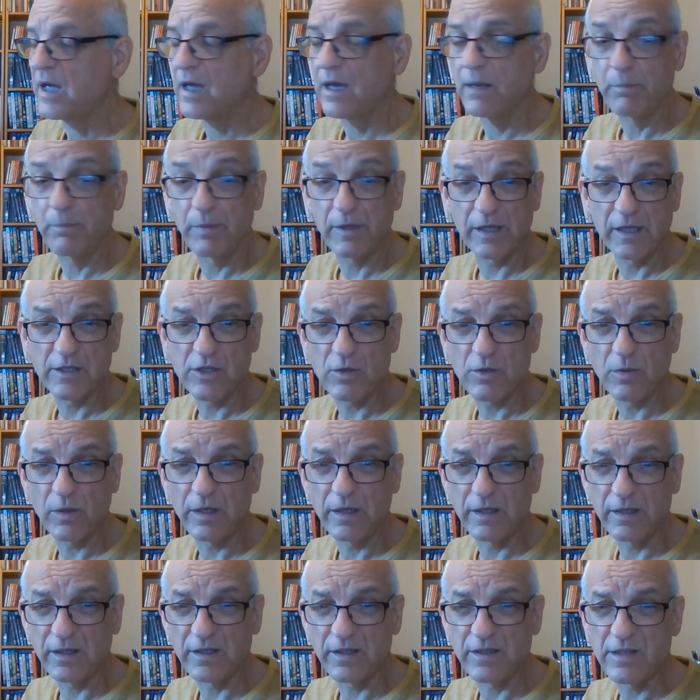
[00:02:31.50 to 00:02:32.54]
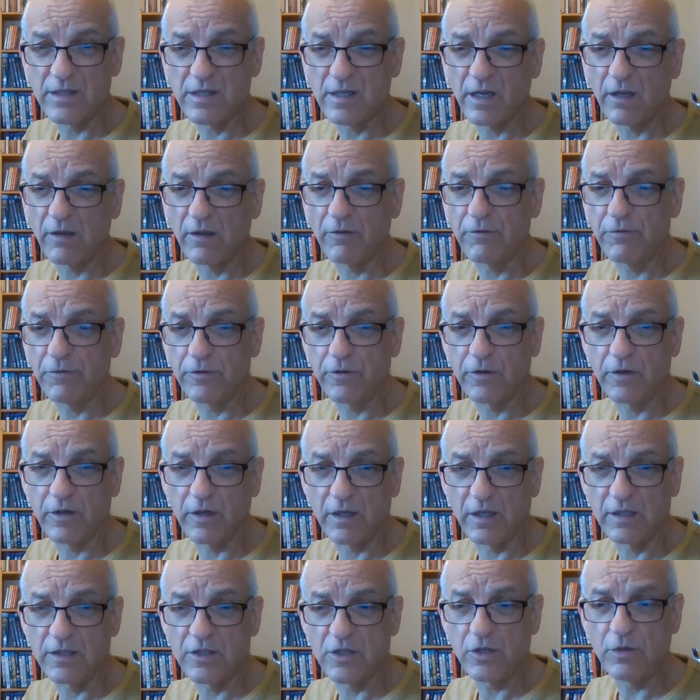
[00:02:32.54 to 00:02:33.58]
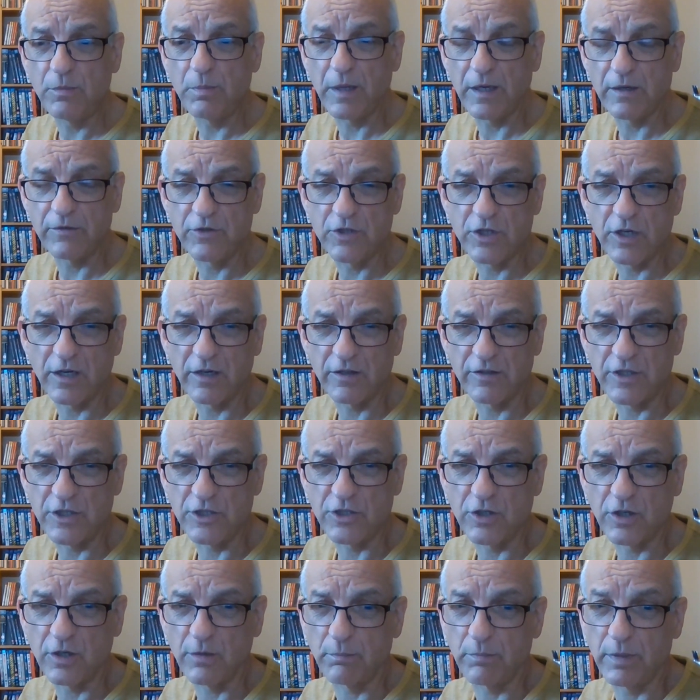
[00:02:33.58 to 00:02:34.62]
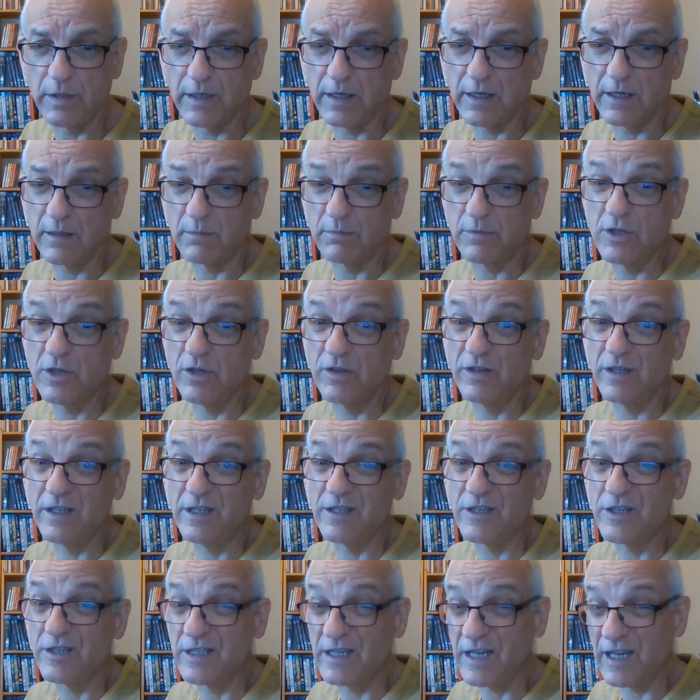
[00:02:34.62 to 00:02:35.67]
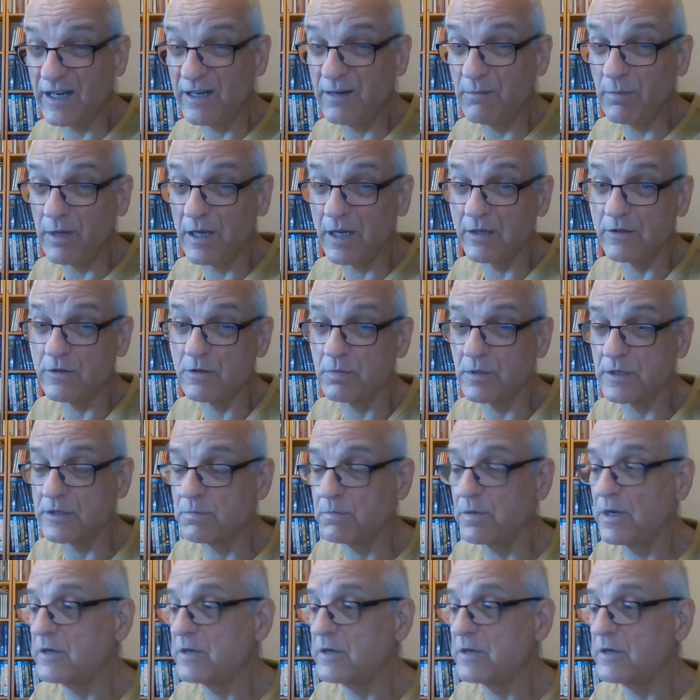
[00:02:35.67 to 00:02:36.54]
But that's quite a nice sale for a £2 charity shop pickup turned into £10 plus